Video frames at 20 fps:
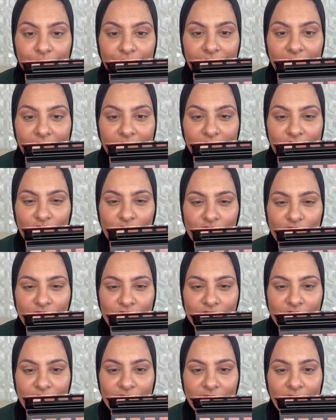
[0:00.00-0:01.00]
reddish
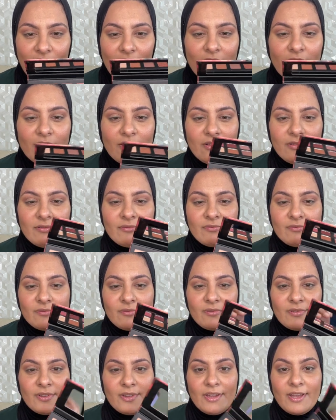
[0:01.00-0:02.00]
color
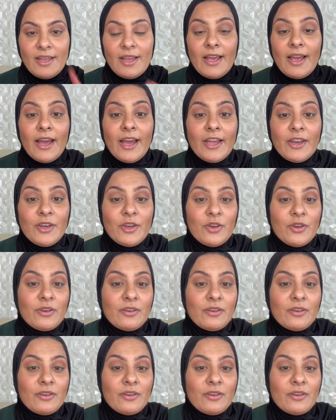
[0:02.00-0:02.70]
and